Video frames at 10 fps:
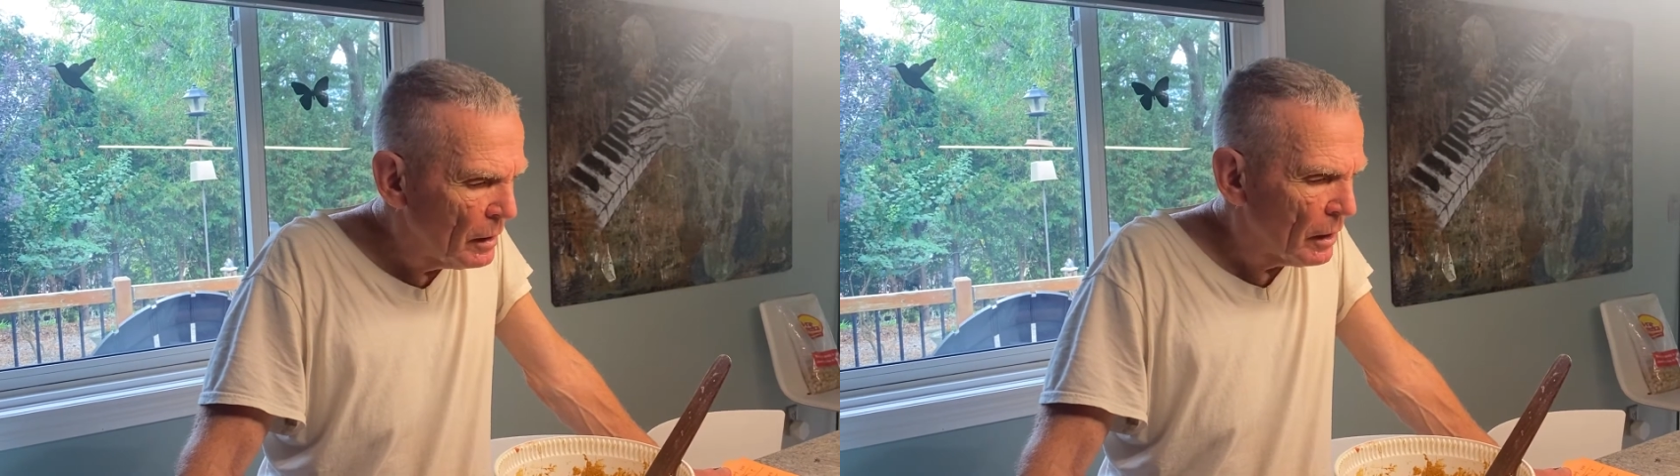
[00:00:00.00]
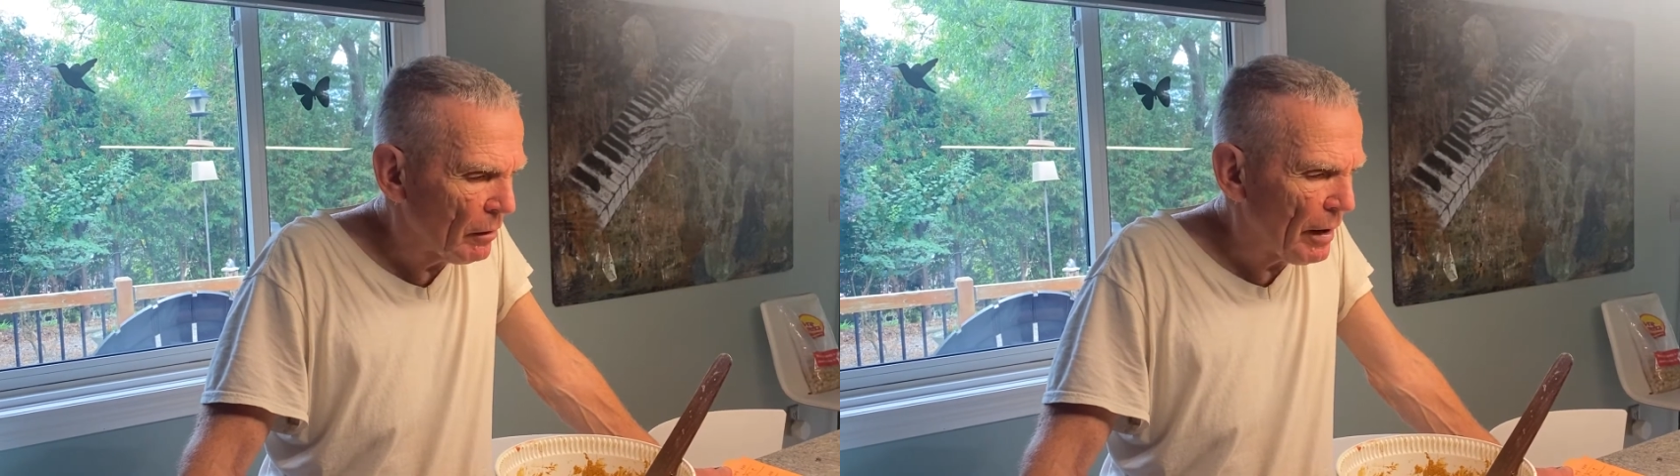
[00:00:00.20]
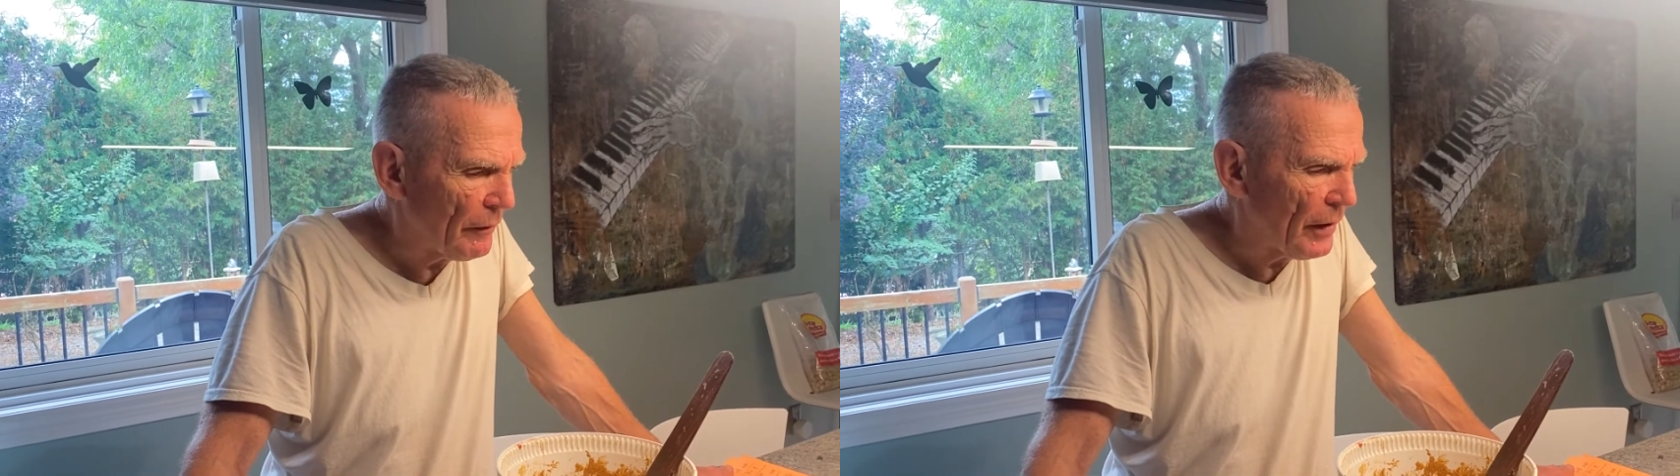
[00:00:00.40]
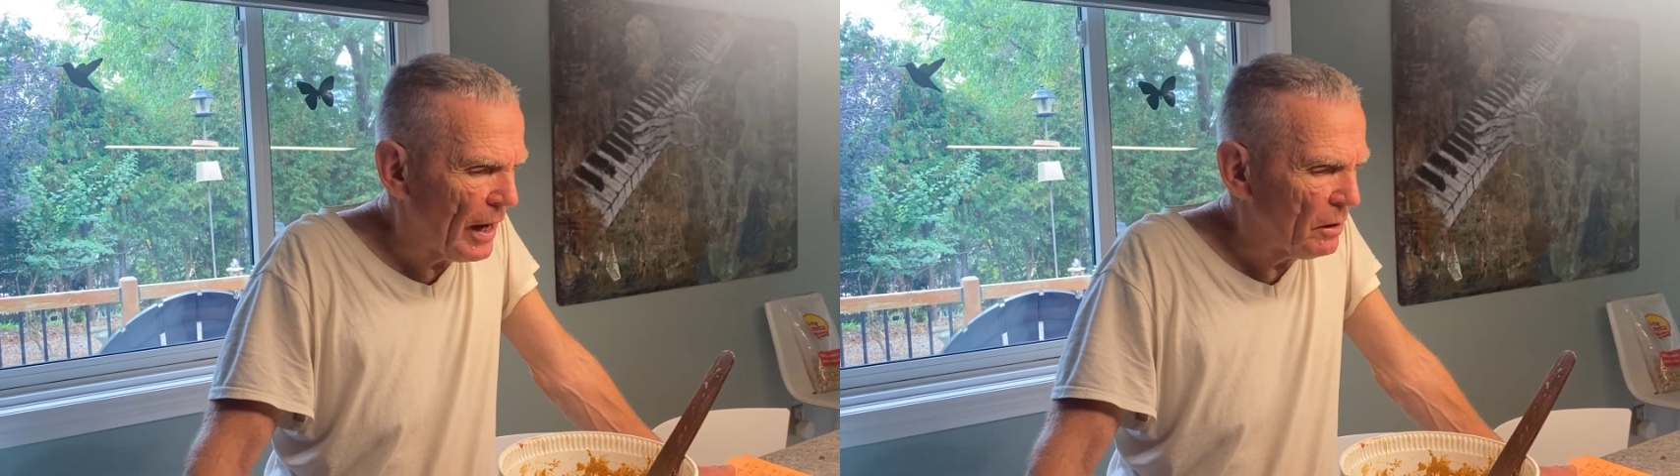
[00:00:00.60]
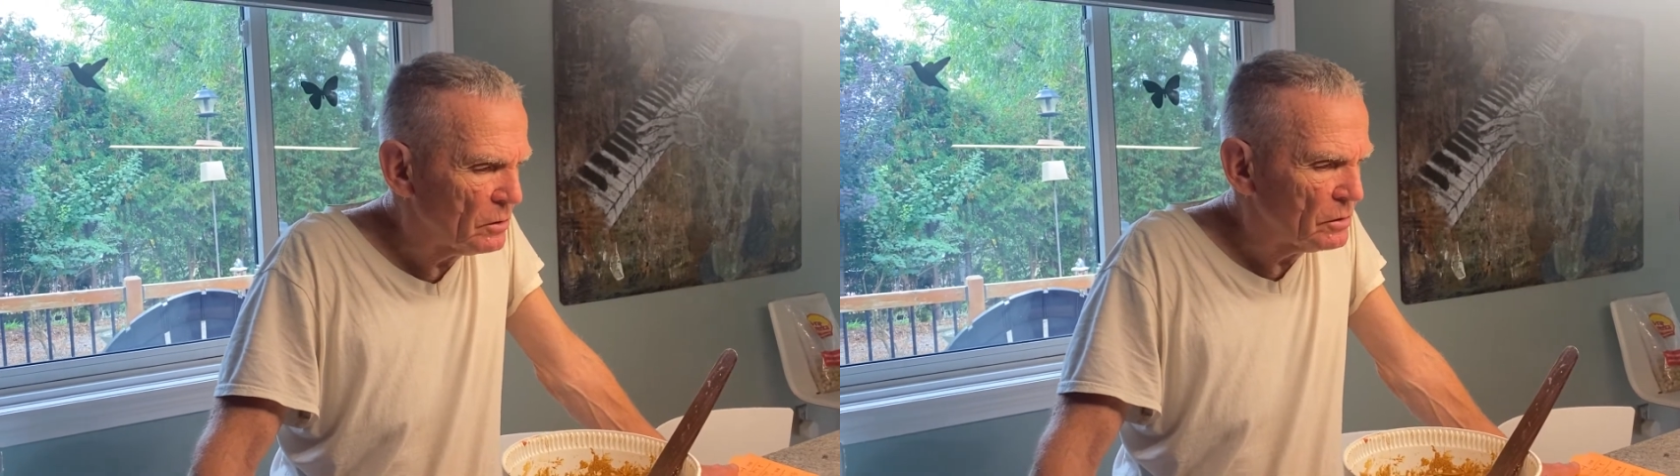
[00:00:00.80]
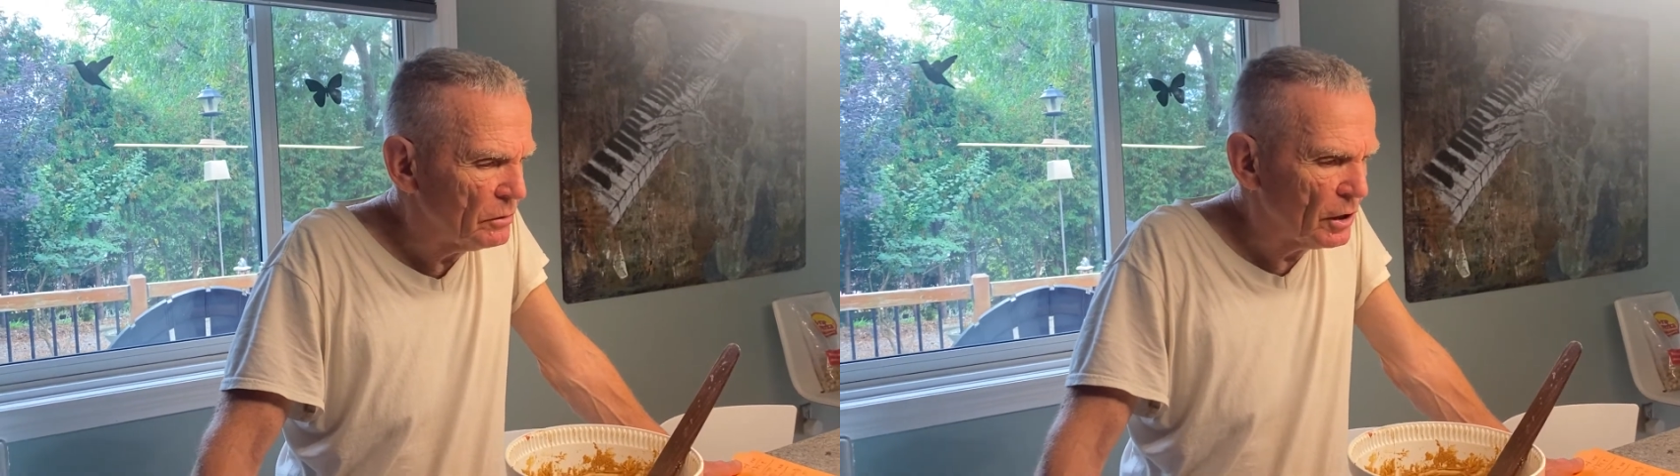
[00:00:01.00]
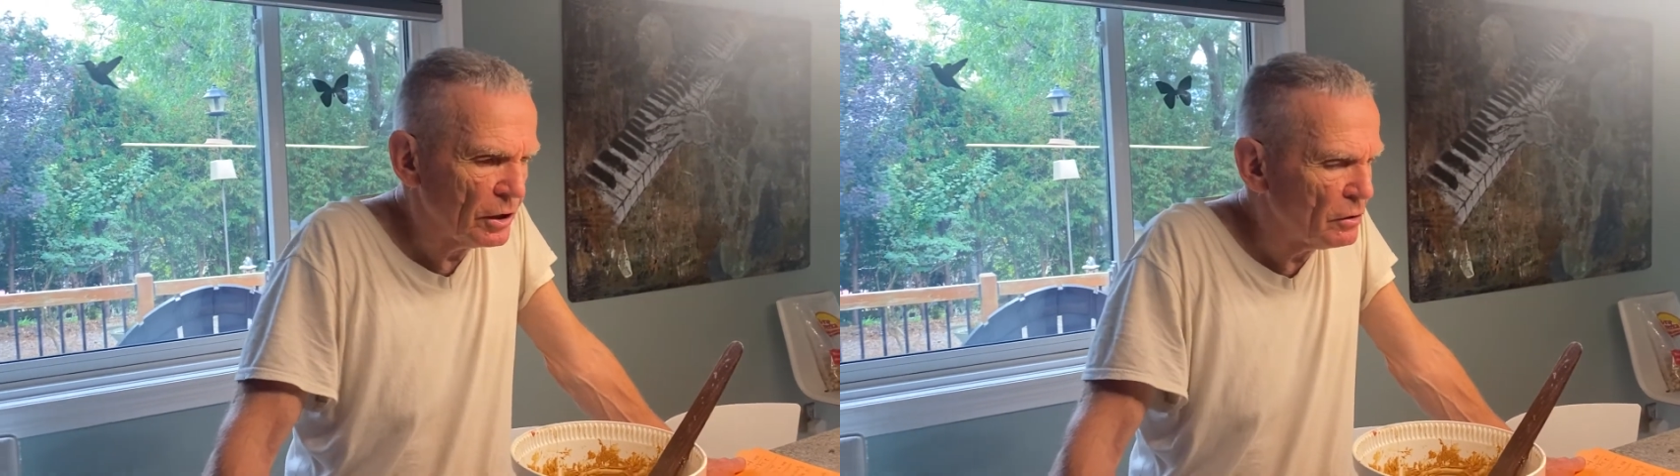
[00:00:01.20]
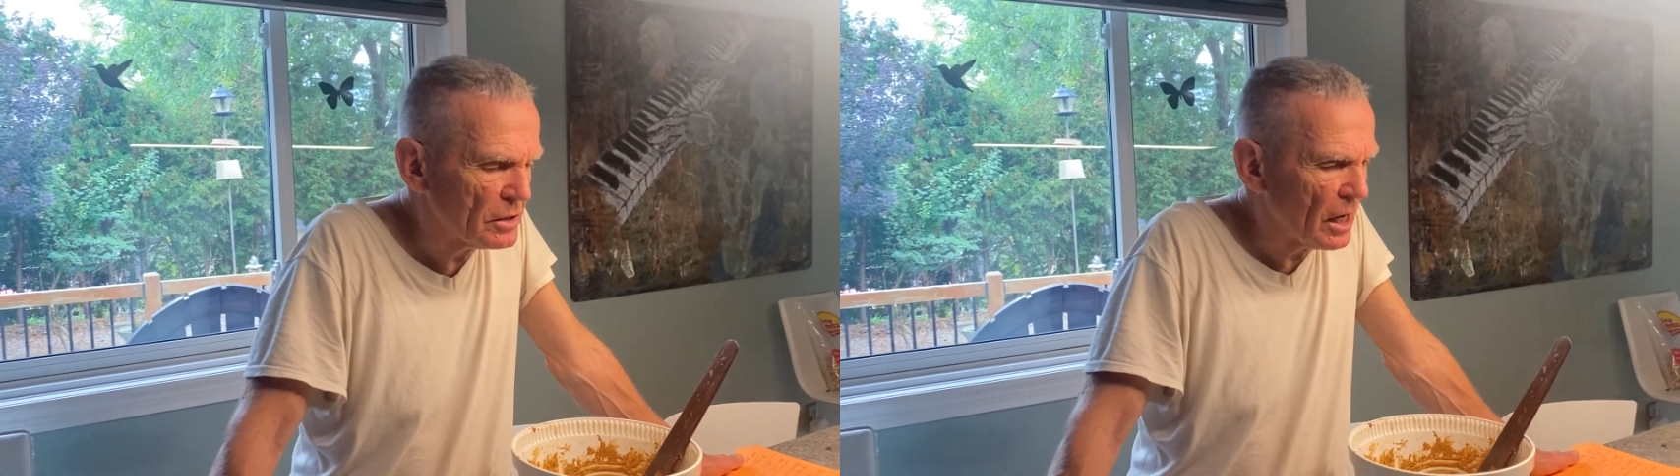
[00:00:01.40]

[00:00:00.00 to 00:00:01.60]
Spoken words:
around the house, you can use